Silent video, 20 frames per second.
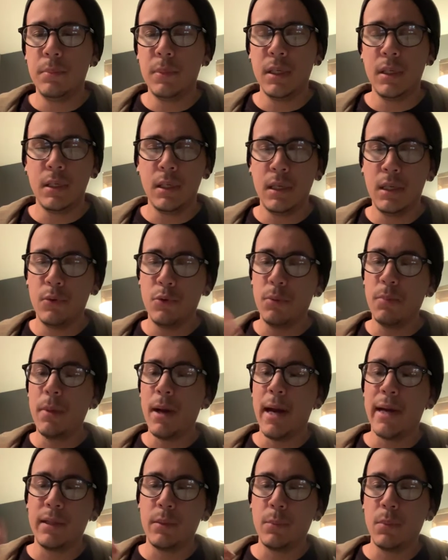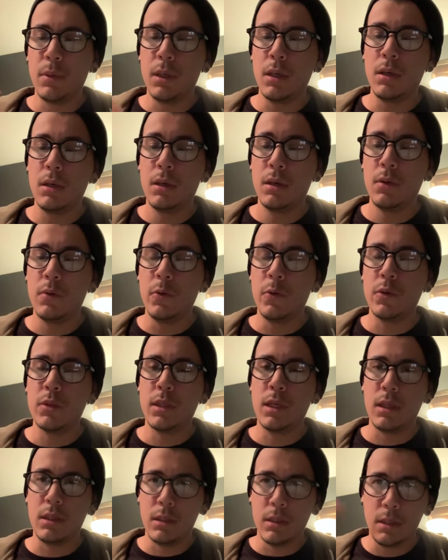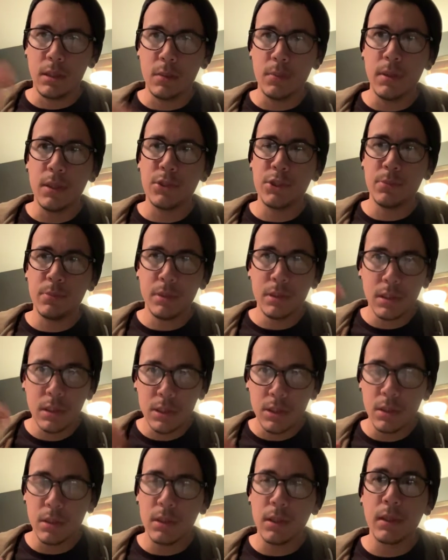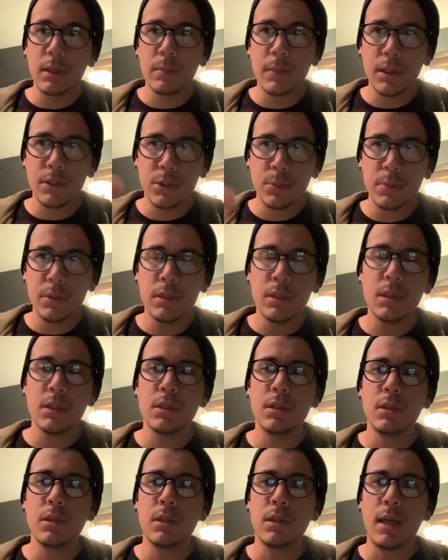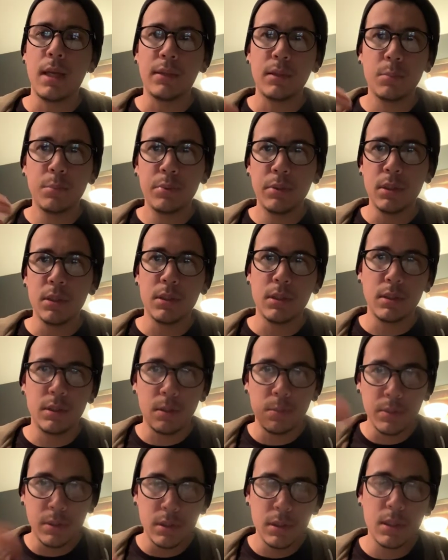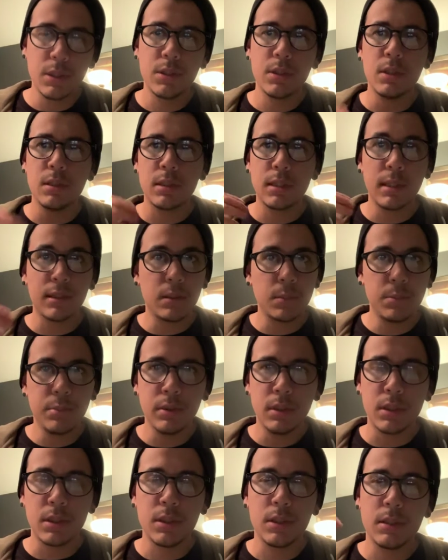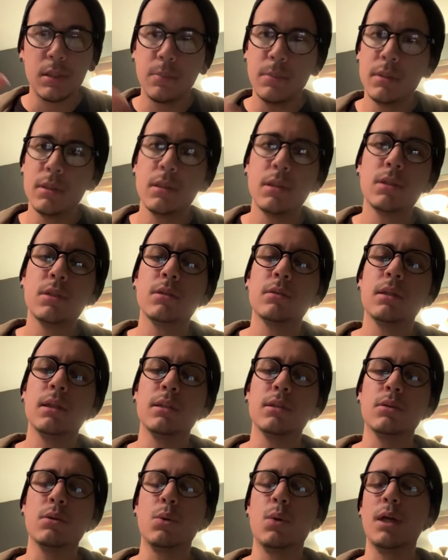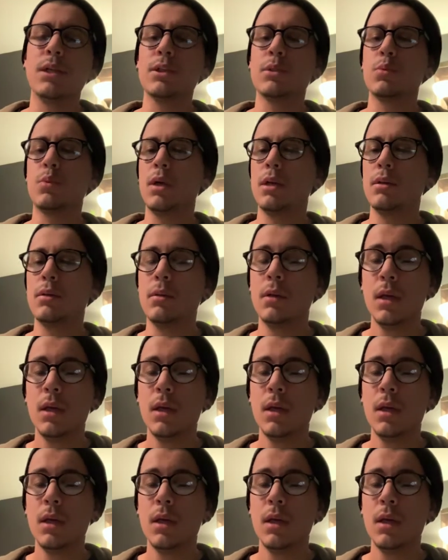he reminded me. He was saying, think about your position, not the push, it's the position, it's not the push, it's the position. And so I just wanted